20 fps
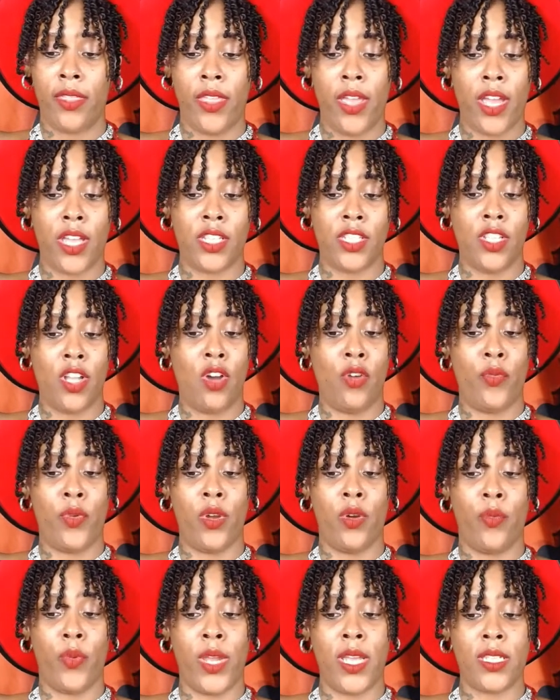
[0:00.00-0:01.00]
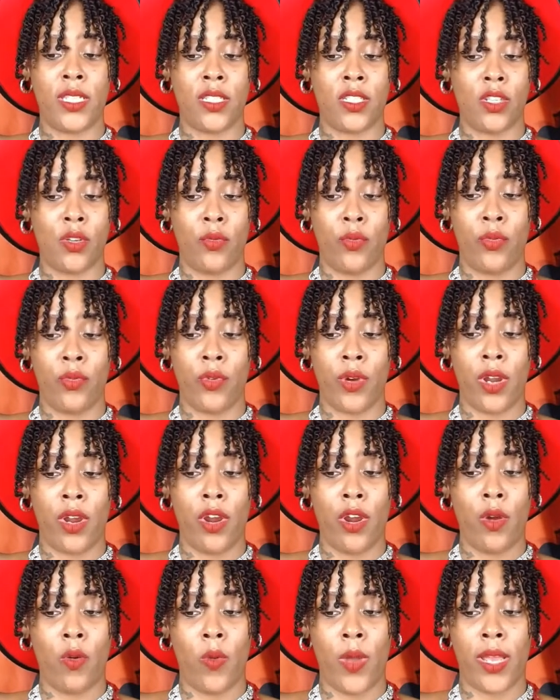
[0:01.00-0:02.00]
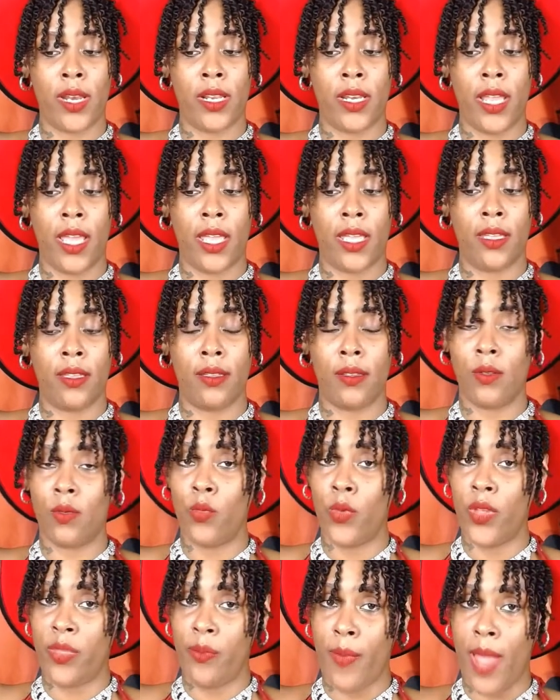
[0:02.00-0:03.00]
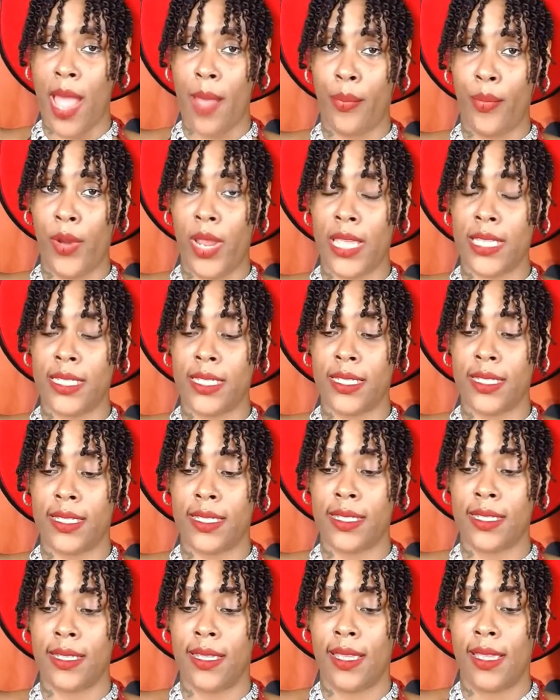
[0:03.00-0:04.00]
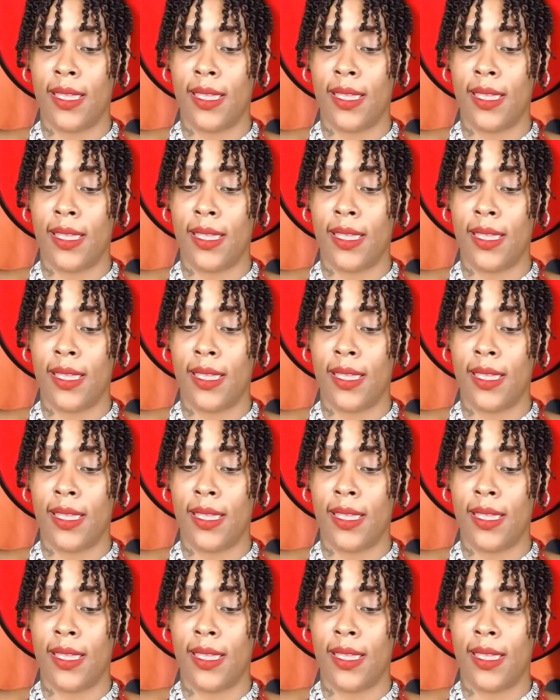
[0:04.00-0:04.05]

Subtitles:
There's no real reason to ruin her wedding day. with my presence.